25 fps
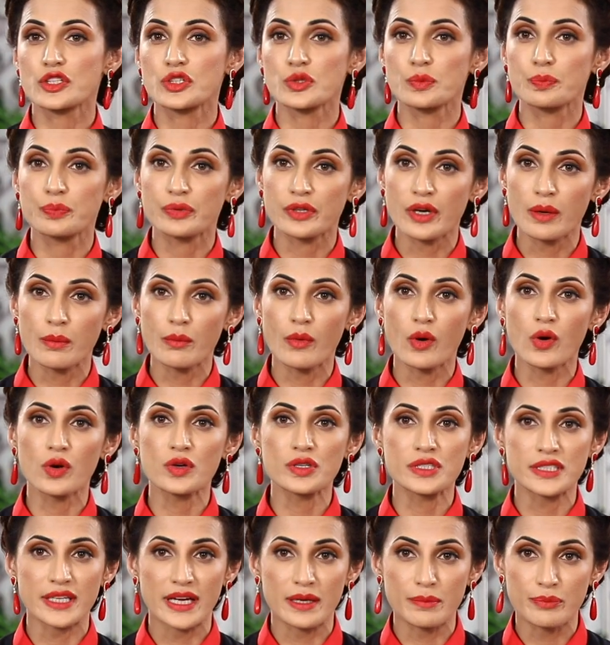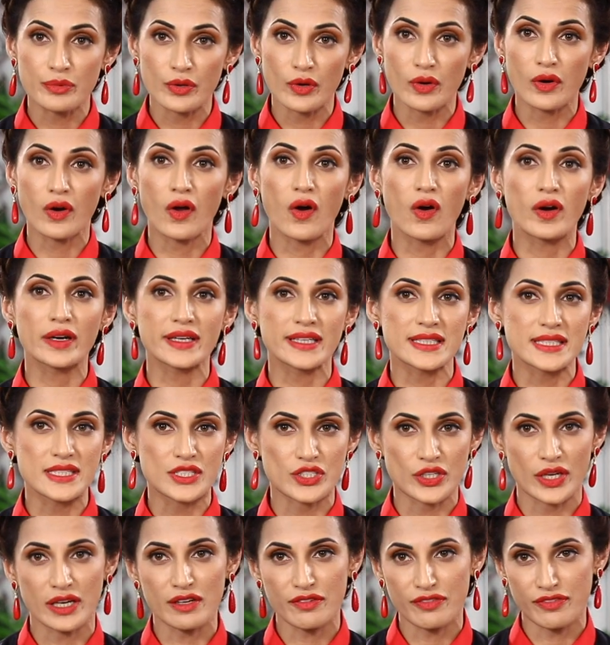to promote and prolong
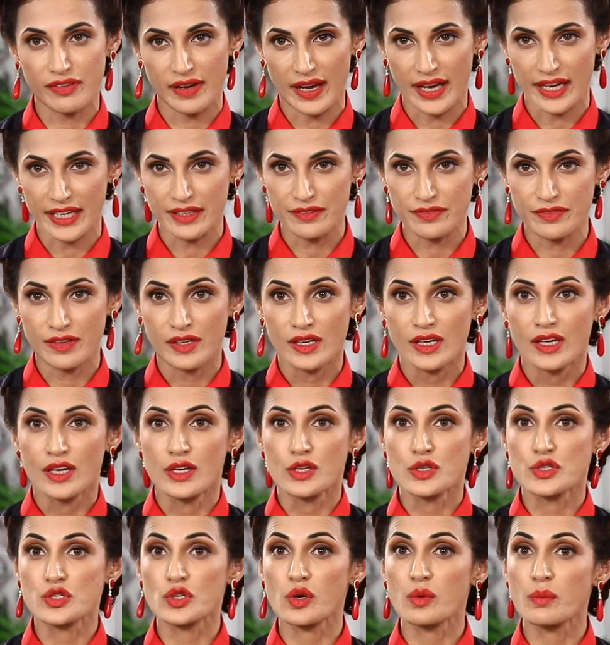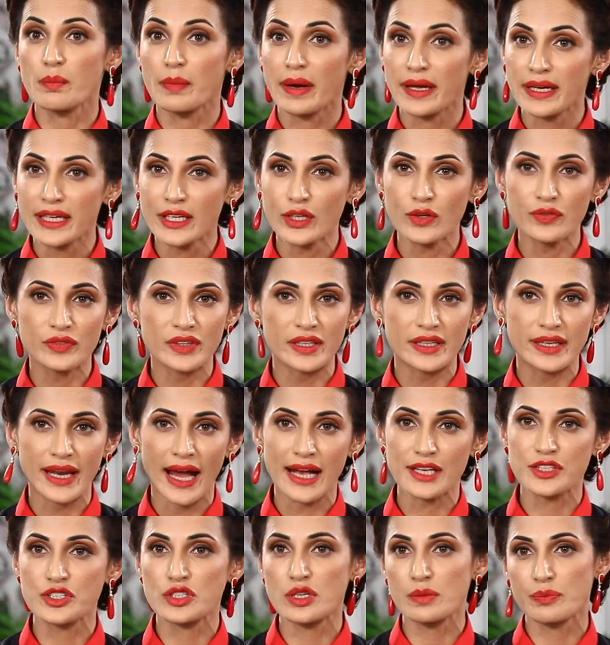its shelf life so many of the
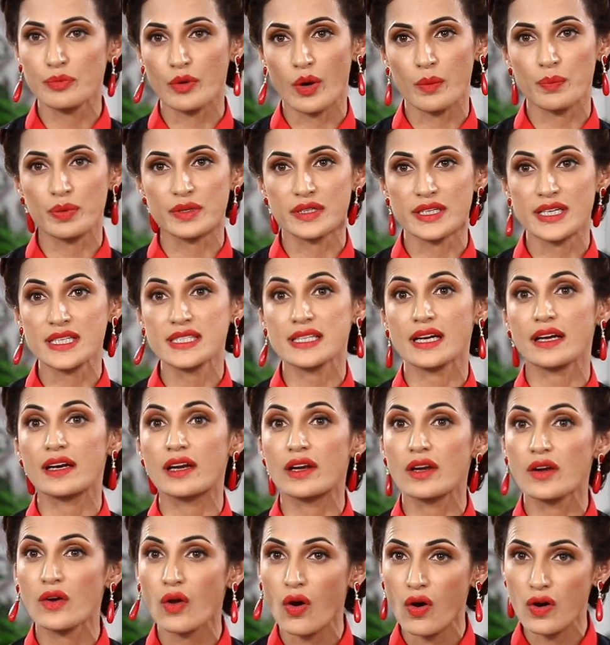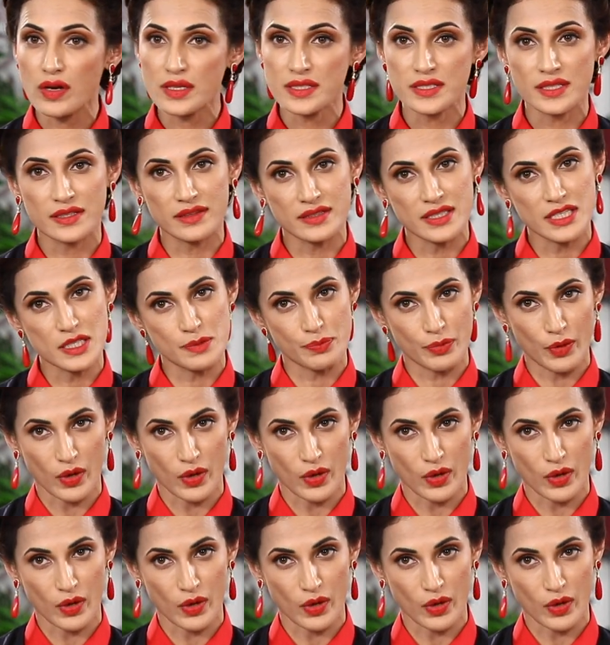natural properties are lost in this